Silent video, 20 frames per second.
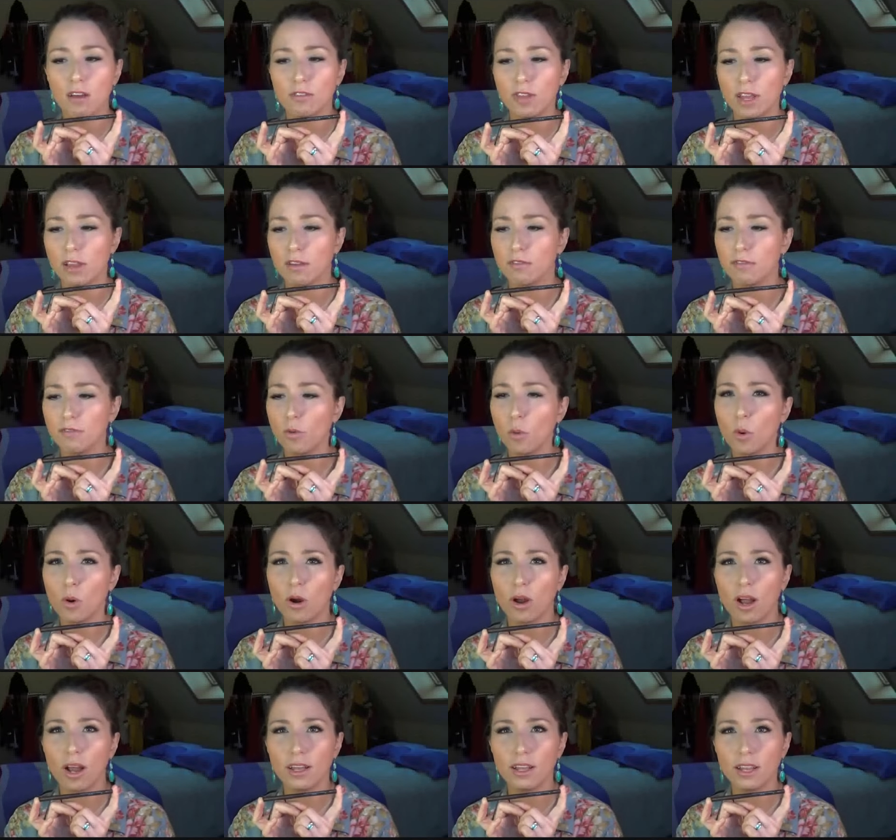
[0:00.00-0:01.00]
of like
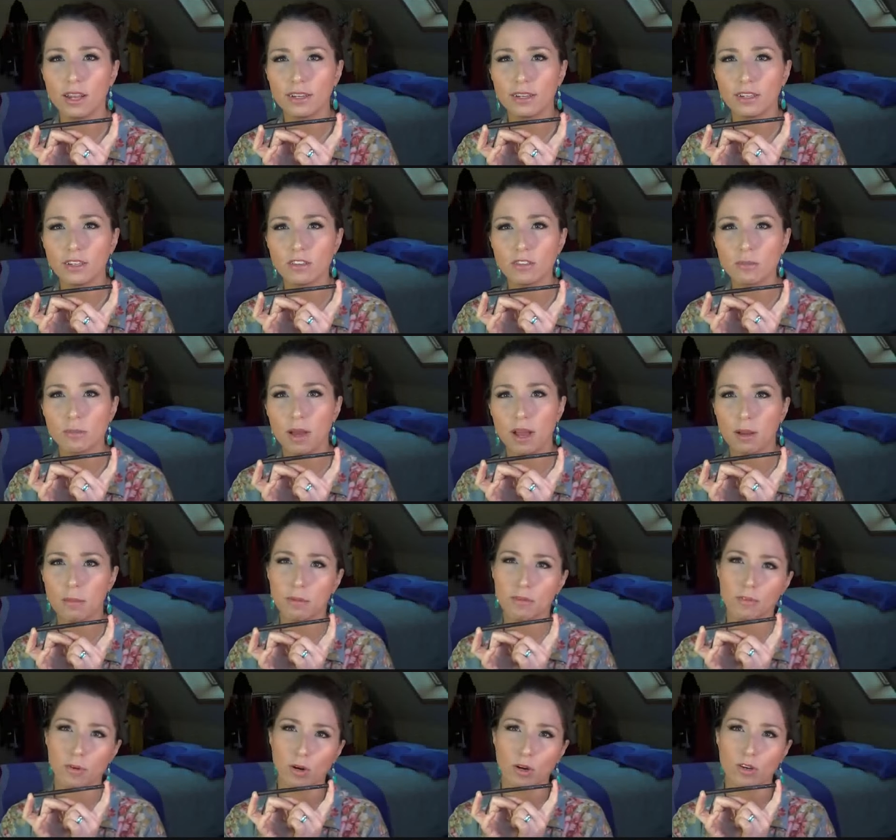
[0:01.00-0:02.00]
four eyeliners
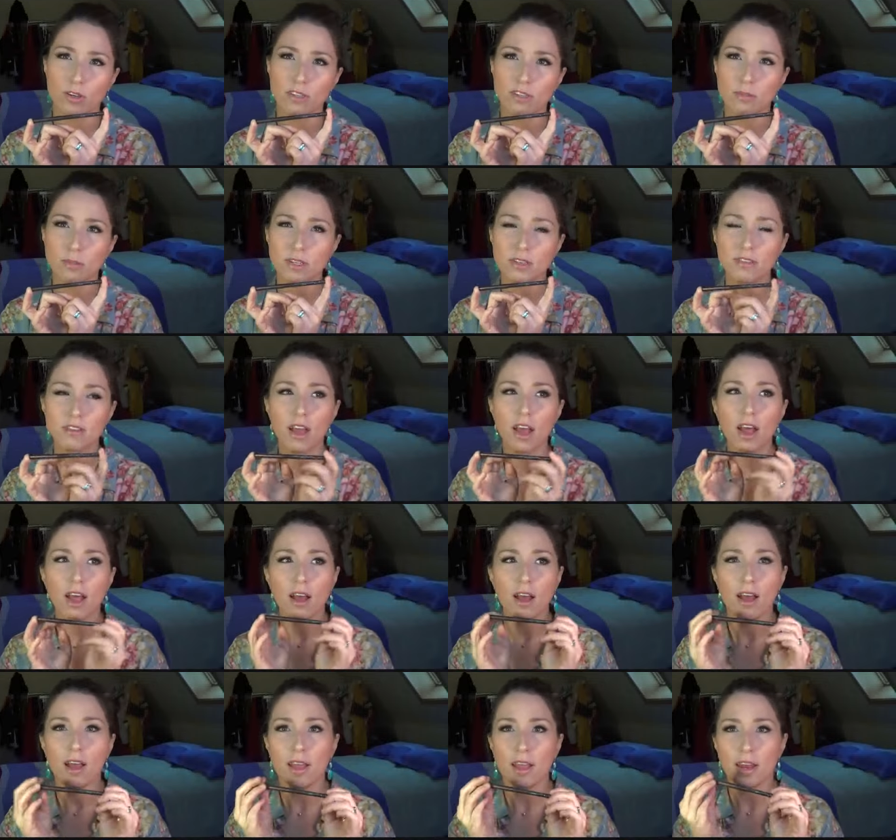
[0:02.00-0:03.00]
back before Christmas,
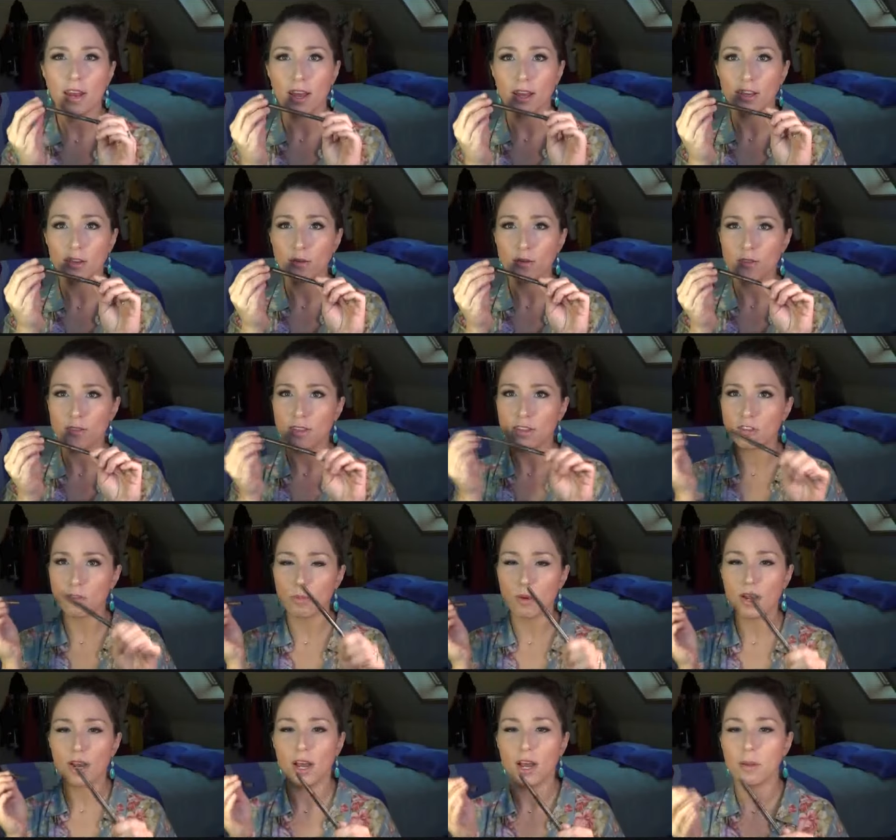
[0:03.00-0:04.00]
and I used
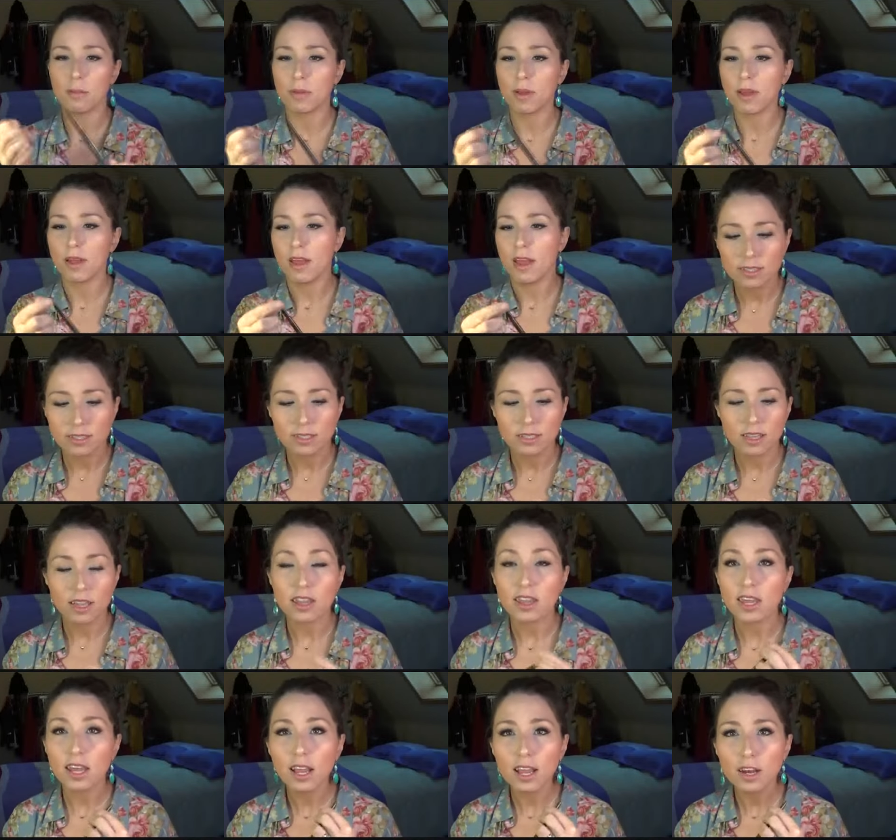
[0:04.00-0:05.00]
this one up.
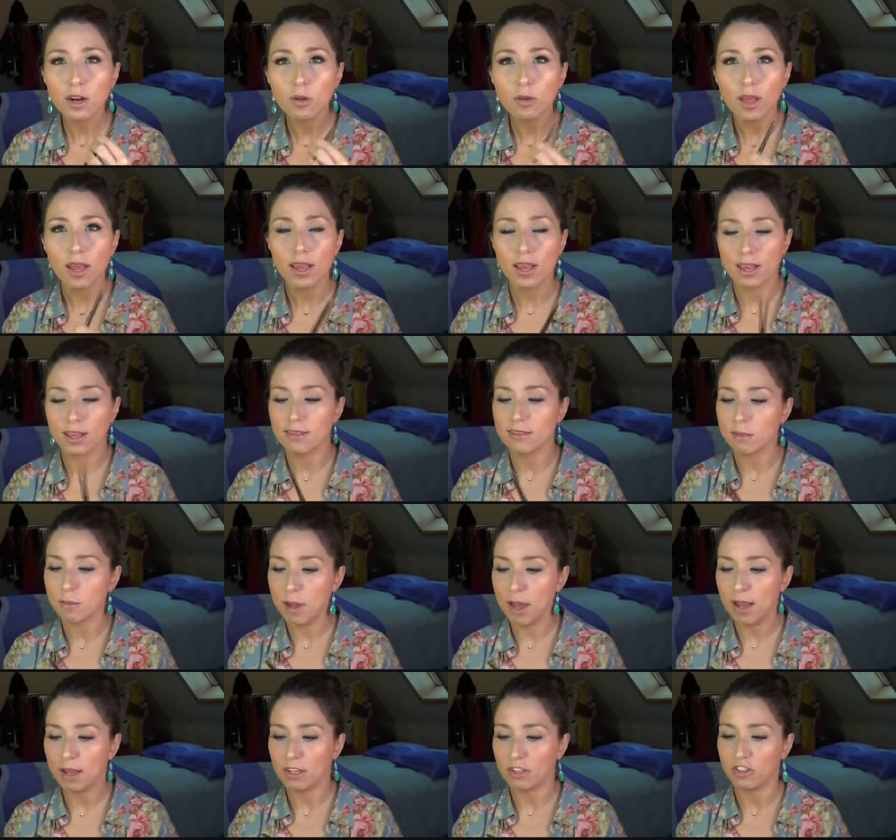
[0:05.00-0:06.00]
The thing I don't like is
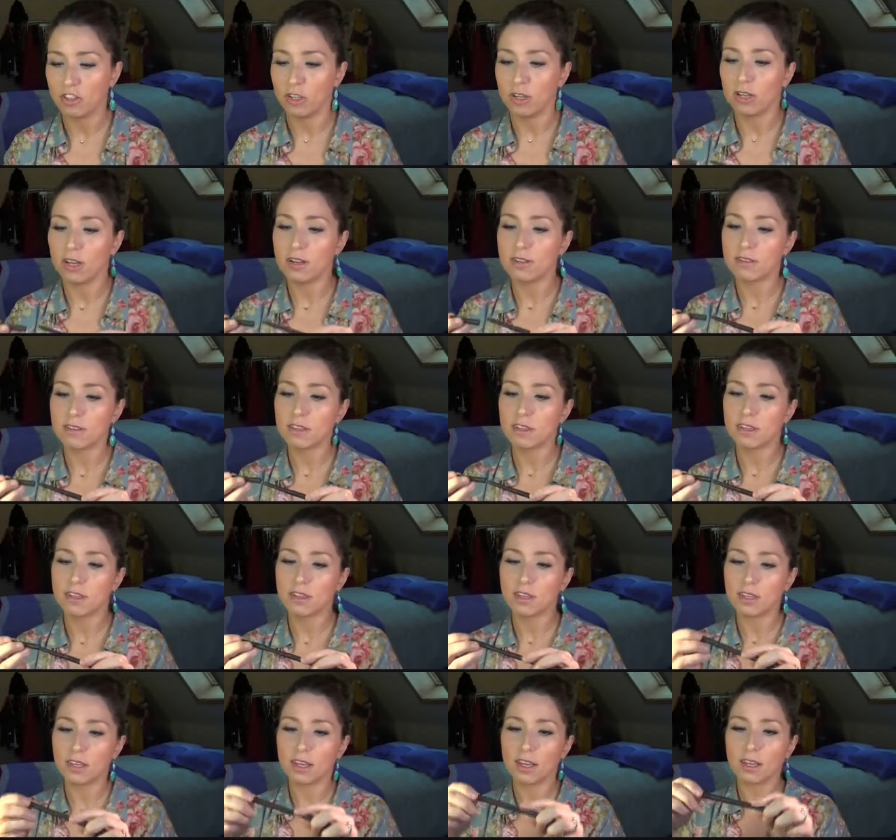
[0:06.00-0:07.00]
the packaging, because
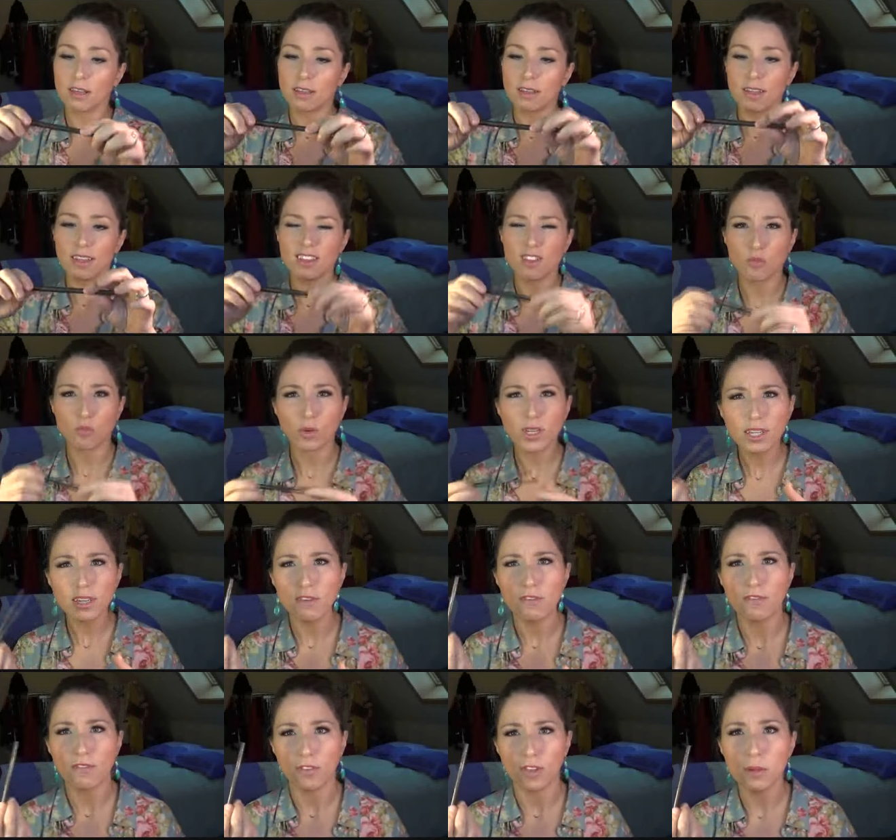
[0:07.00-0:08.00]
the it's
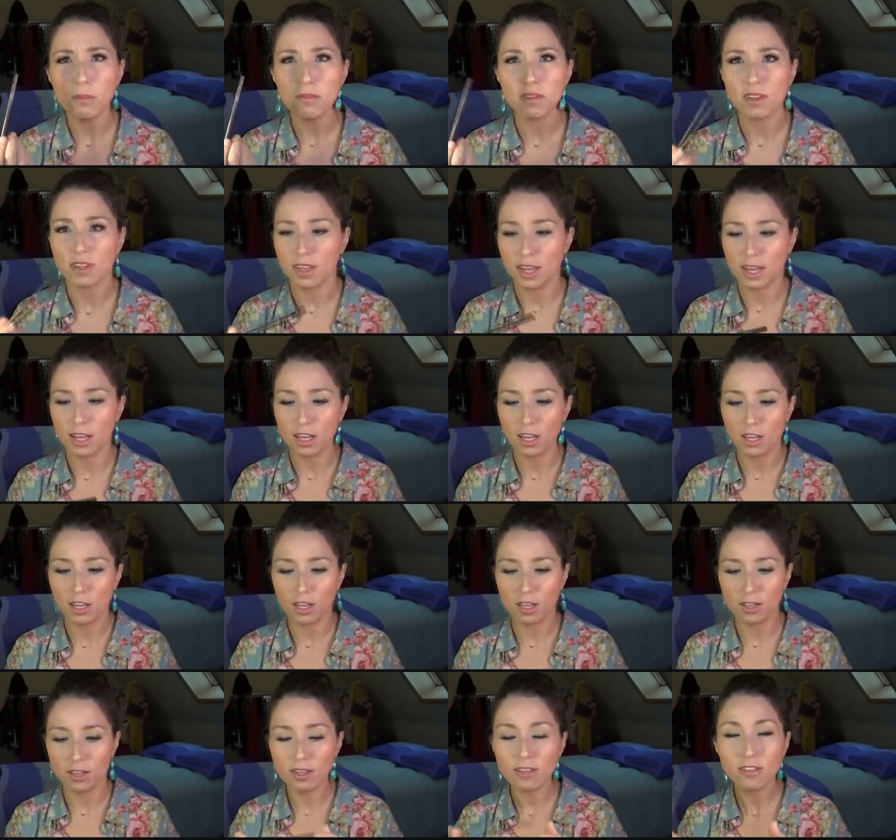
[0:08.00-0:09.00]
really flimsy. Like,
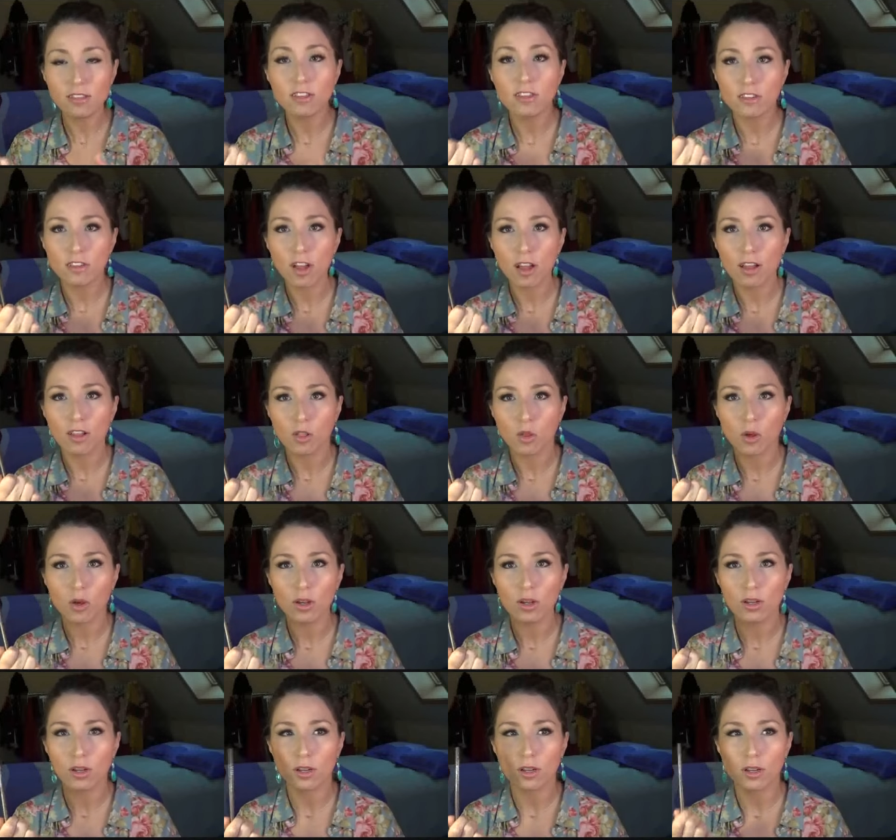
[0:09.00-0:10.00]
this does not
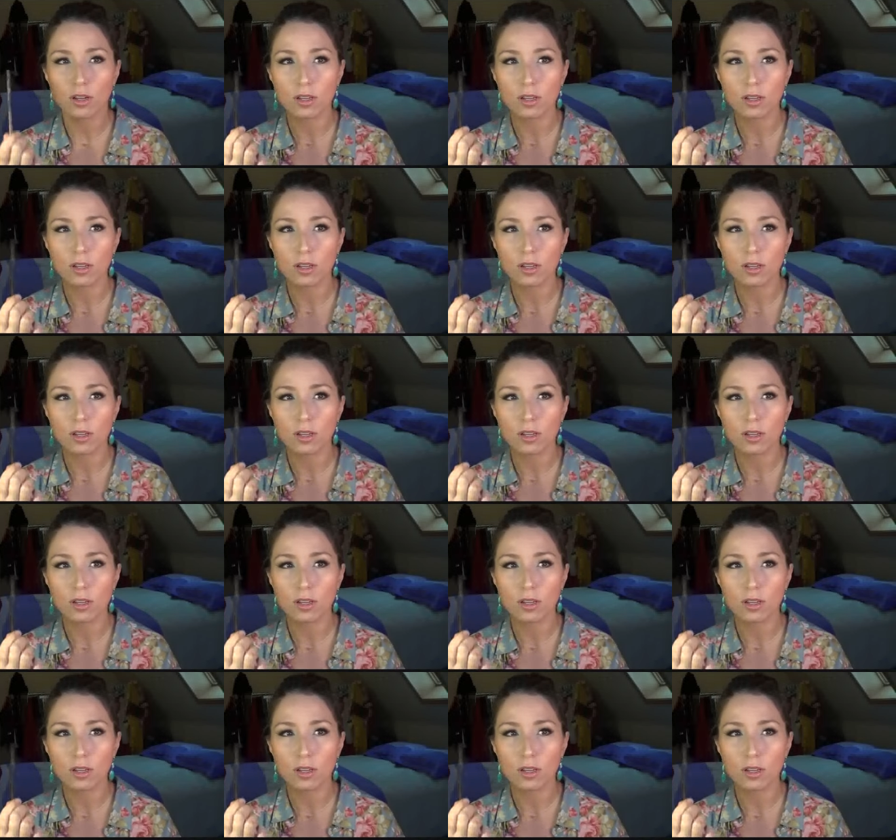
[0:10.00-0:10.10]
look,